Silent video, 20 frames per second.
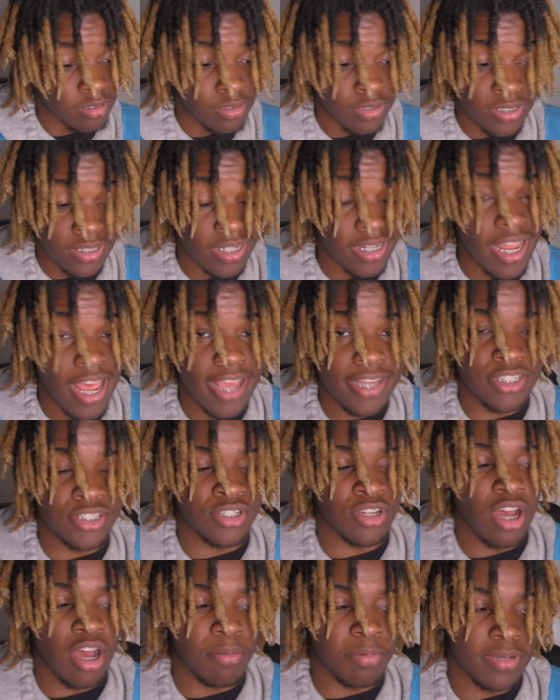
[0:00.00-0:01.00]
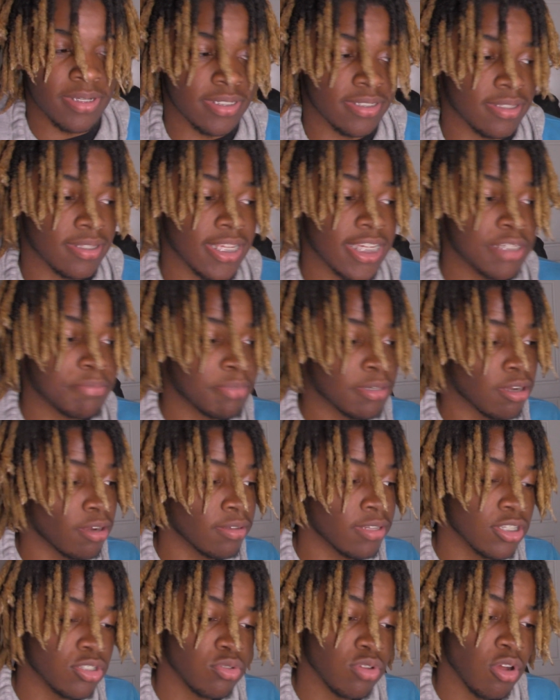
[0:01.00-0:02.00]
good-ass job. Because this beat on
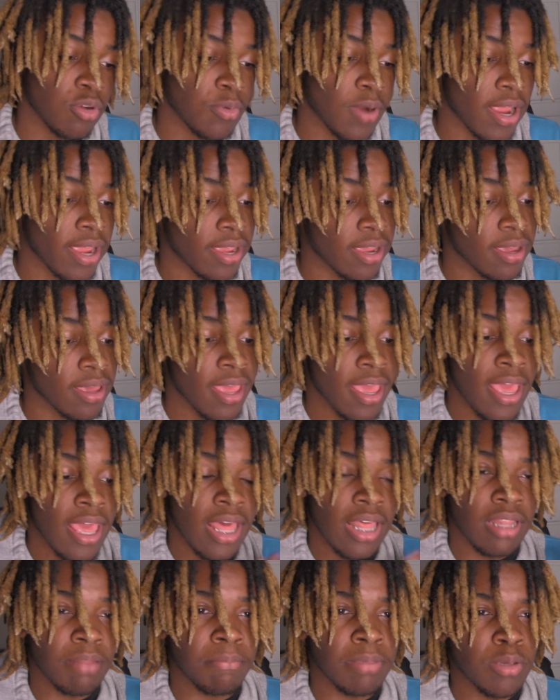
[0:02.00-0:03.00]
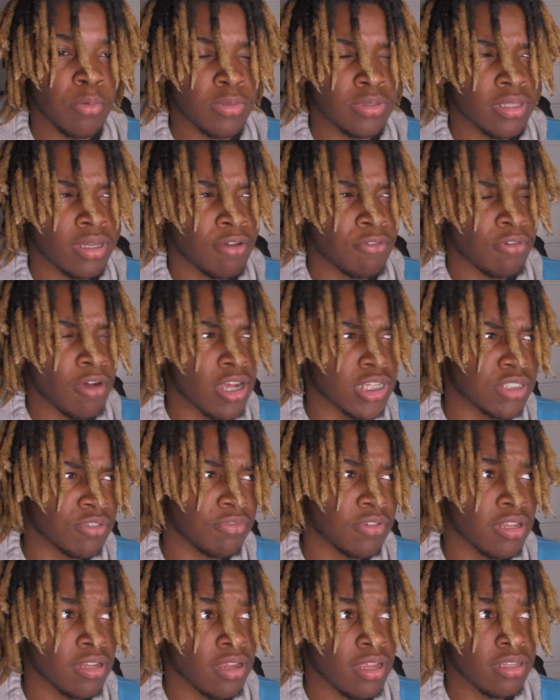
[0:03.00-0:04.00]
this song right here, the beat with the Foster
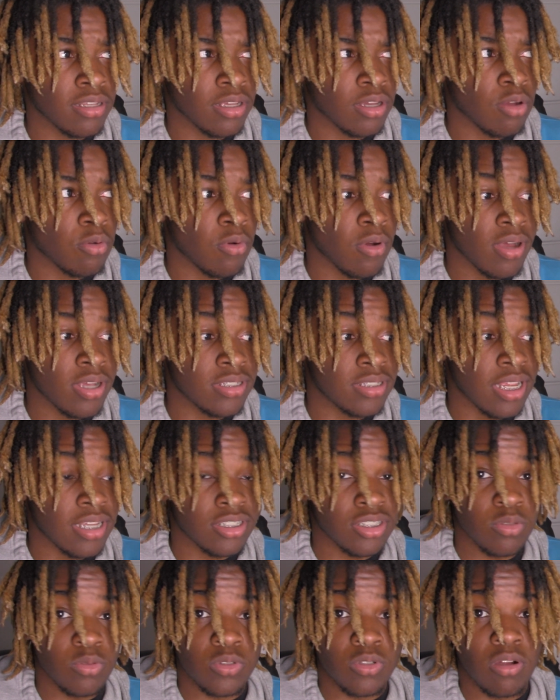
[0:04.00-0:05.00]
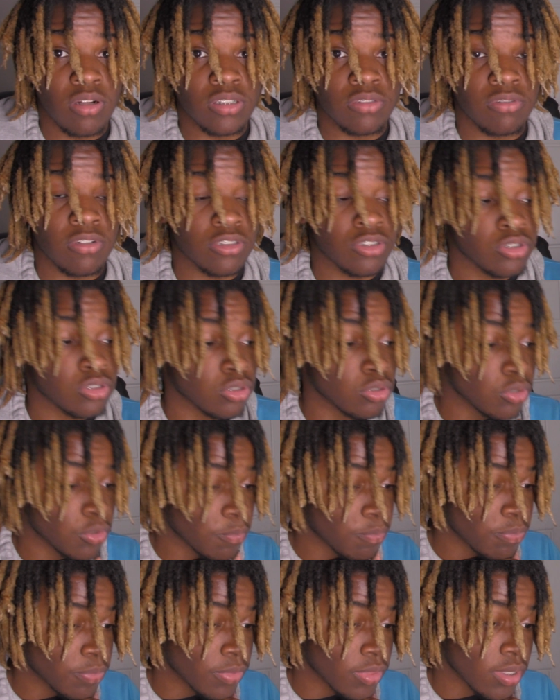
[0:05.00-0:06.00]
Failure, I think it was, that shit was hard as fuck, too.
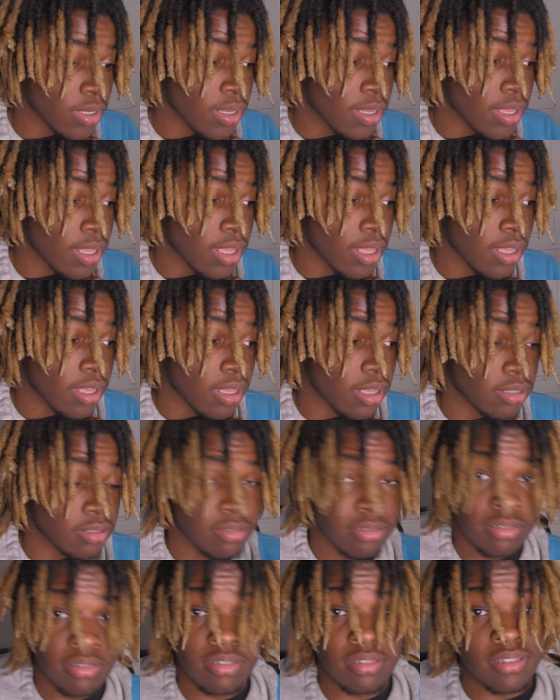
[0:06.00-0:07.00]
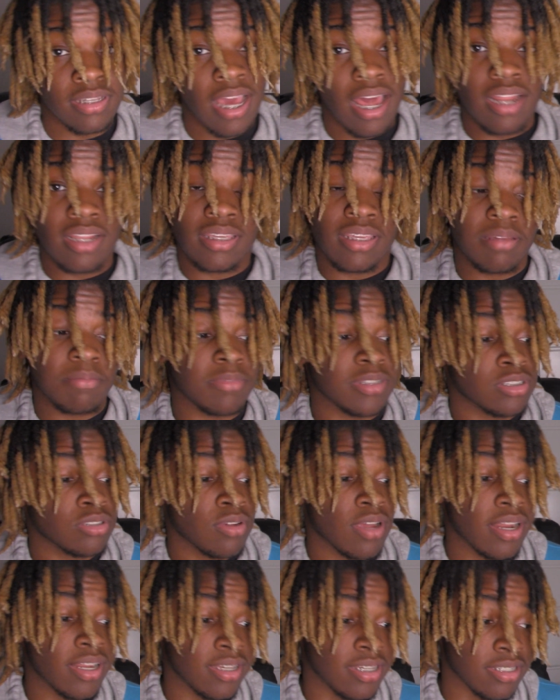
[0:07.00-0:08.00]
Gotta give him his
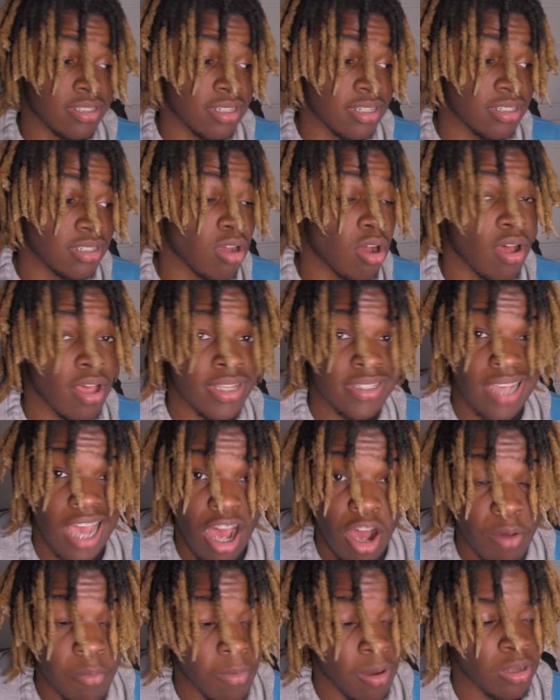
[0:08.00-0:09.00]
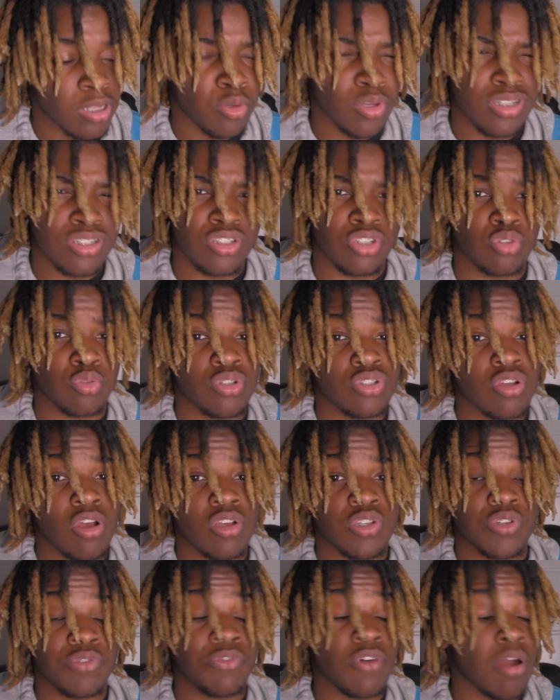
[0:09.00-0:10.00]
credit, cause this album, I only listened to three
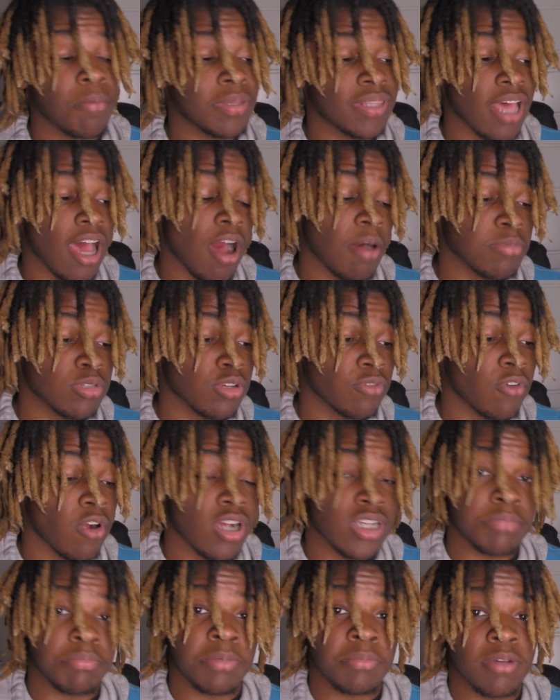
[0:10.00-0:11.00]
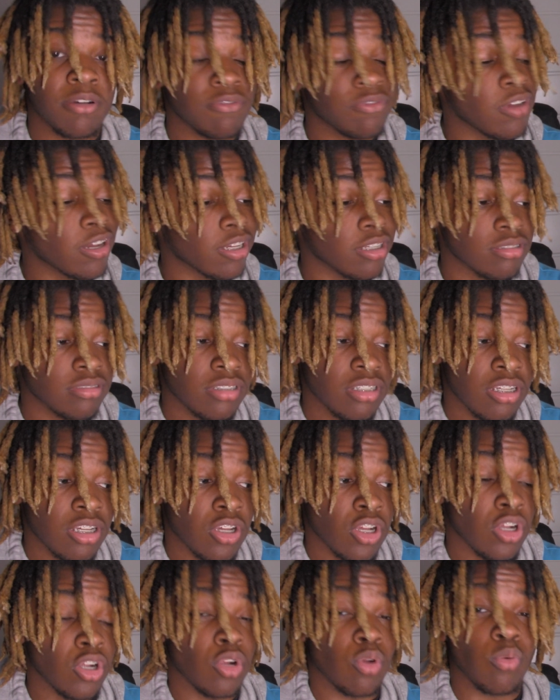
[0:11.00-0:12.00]
songs so far, but the album so far has been
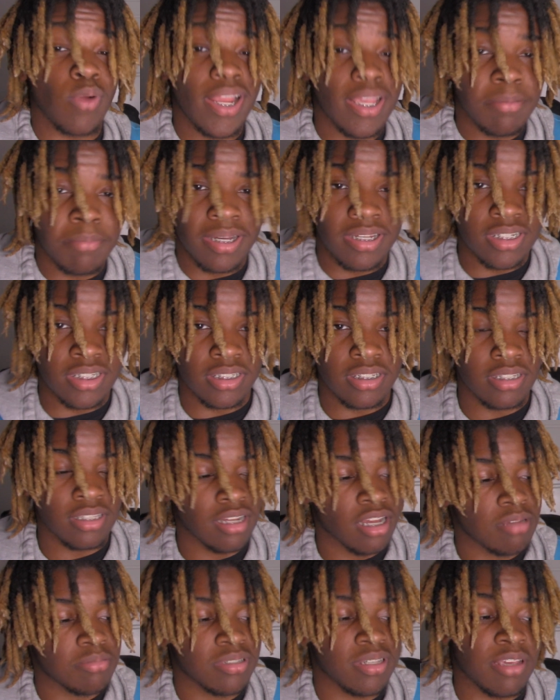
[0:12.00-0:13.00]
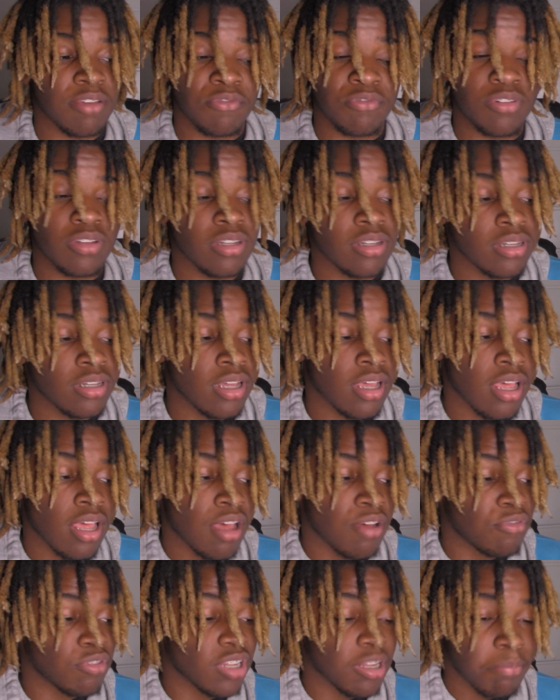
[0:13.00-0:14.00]
motherfucking great, my nigga, you know what I'm saying? Full
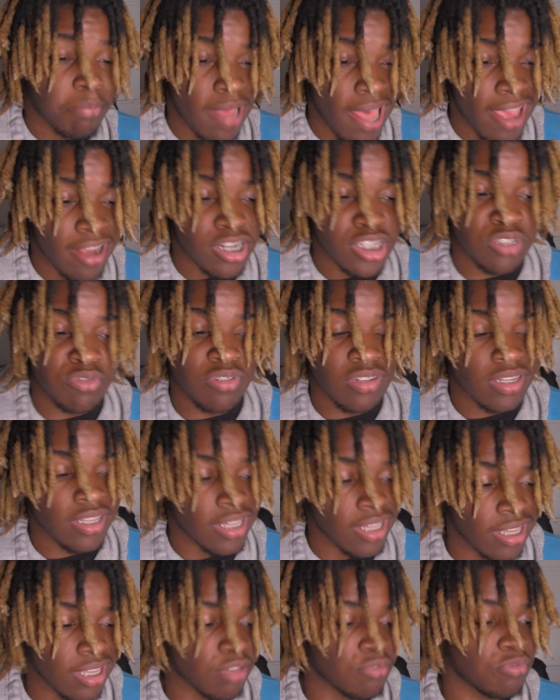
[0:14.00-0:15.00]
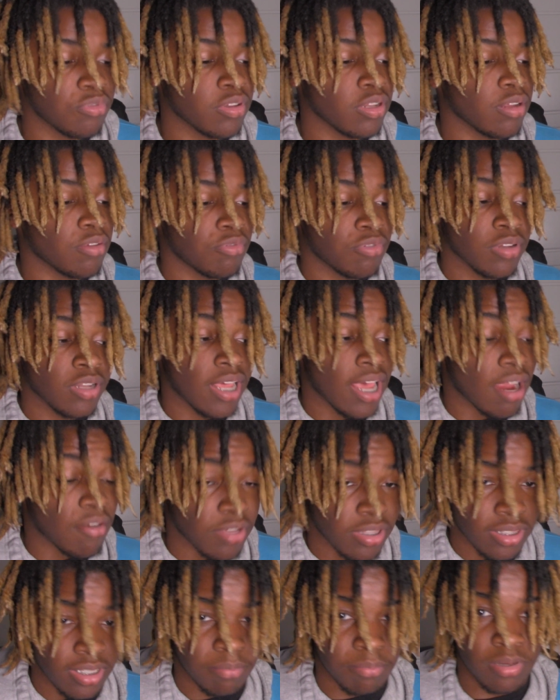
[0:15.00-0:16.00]
of bangers, full of heat, full of
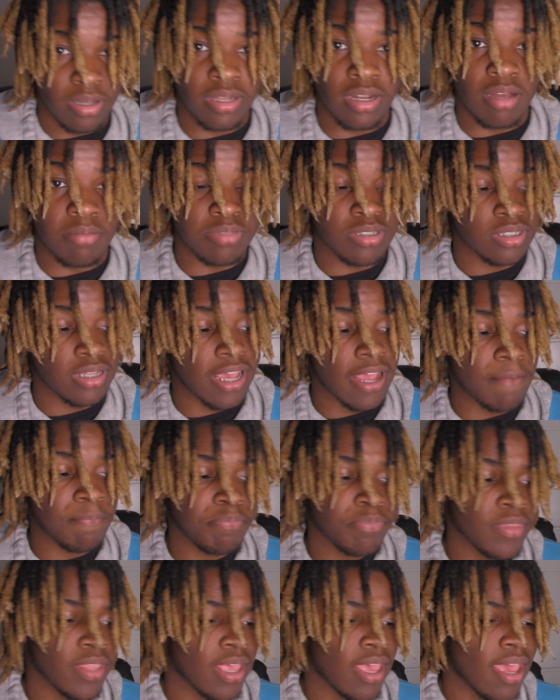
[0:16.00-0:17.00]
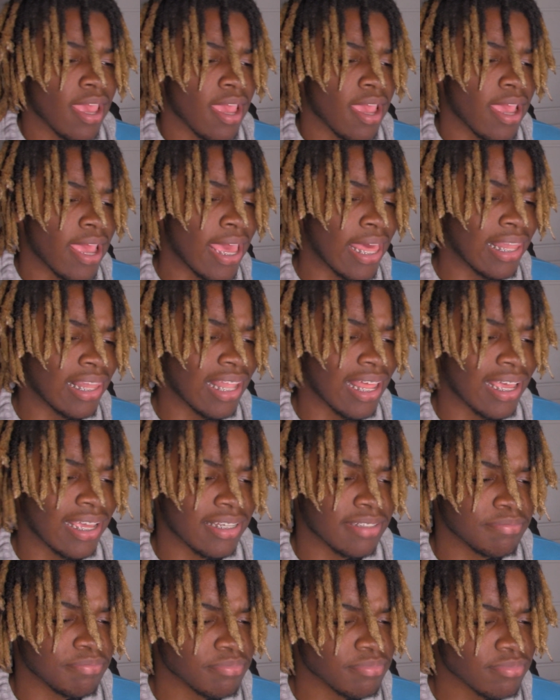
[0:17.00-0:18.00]
everything, bro, you know what I'm saying? And like,
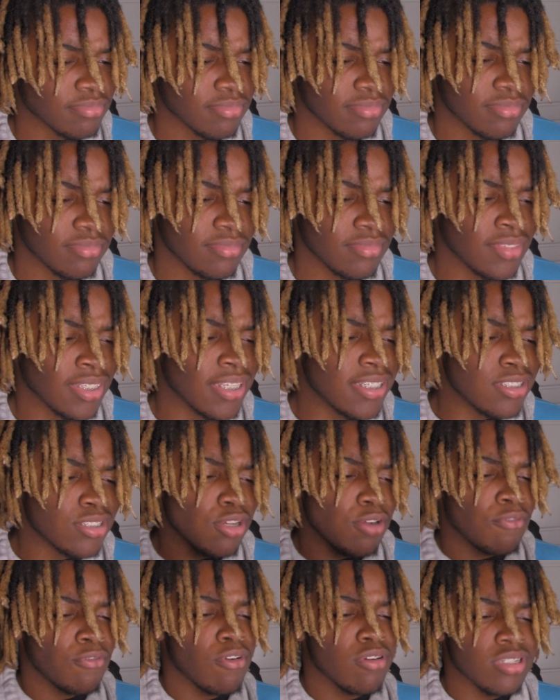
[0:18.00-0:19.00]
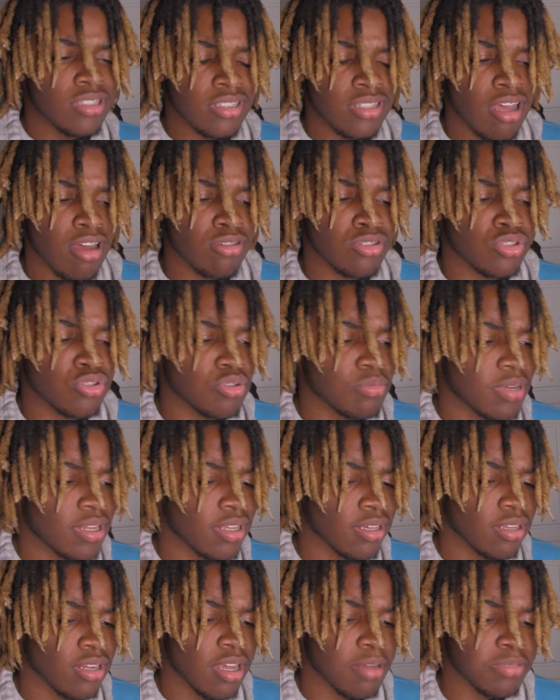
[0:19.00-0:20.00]
he's so versatile too, my
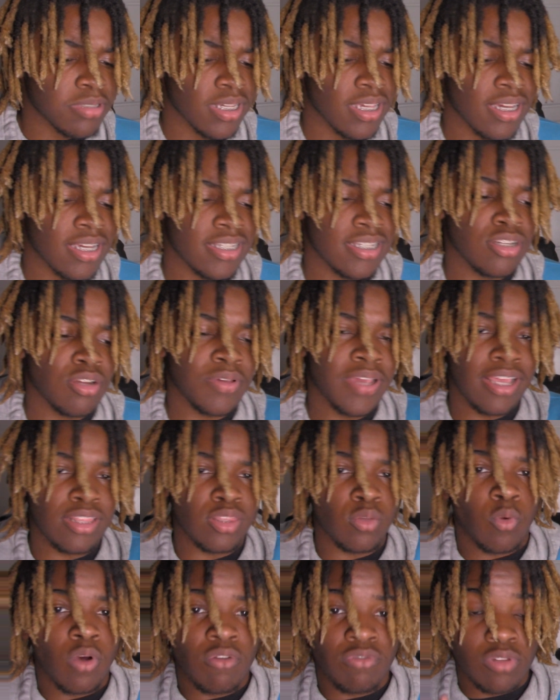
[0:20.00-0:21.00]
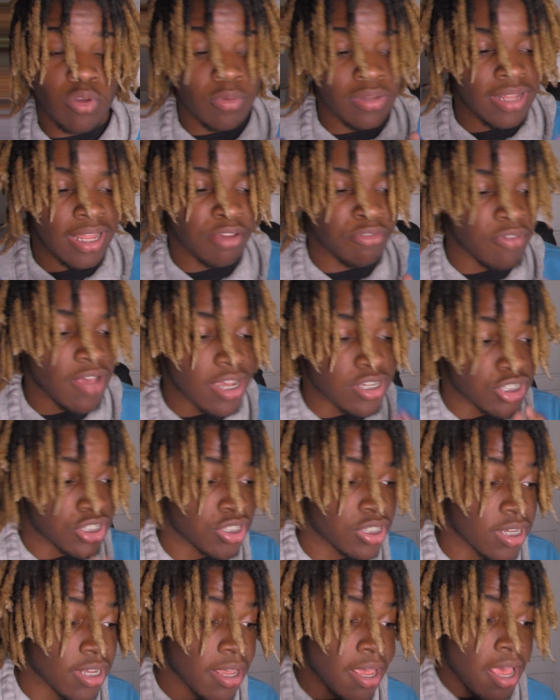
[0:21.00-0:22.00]
nigga, you know what I'm saying? Cause you know, you got the one flowing like faster
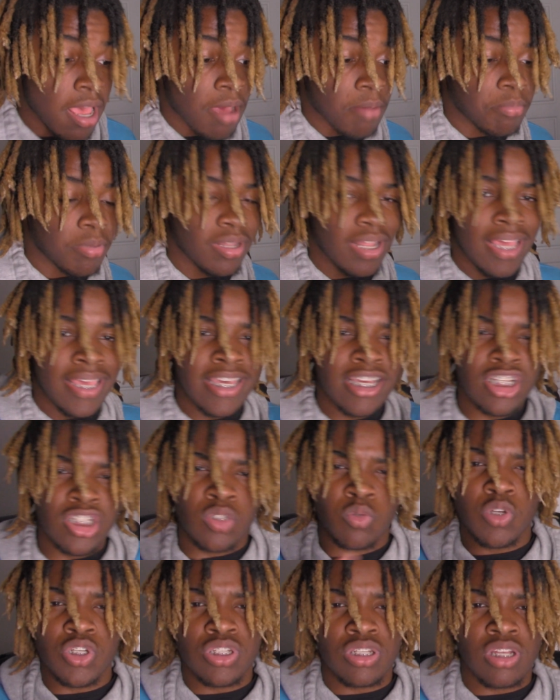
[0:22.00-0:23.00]
shit, but like he could switch it